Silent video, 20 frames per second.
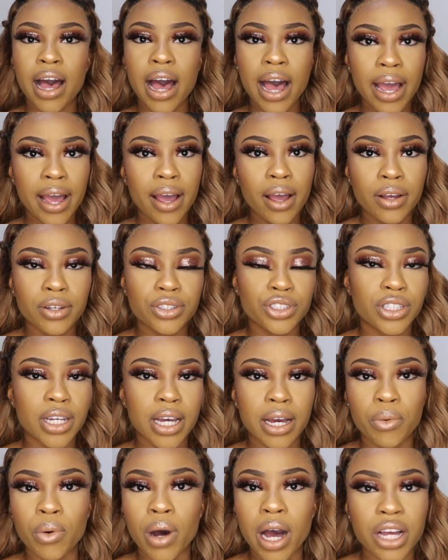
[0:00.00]
I
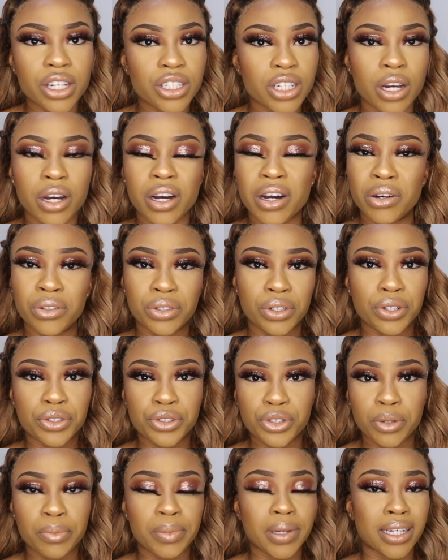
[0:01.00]
share what I share on
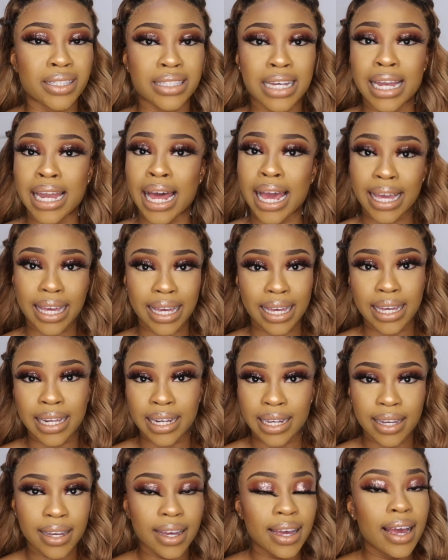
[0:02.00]
YouTube because I like
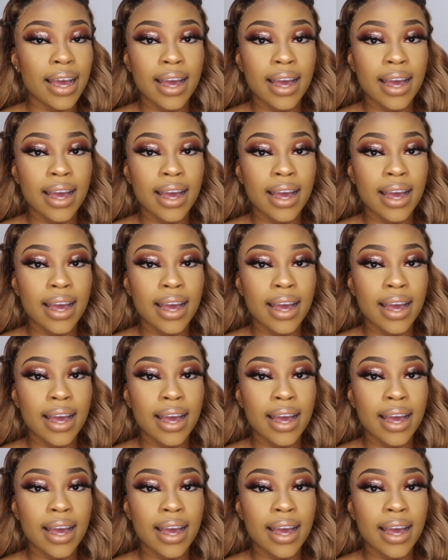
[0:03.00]
it, and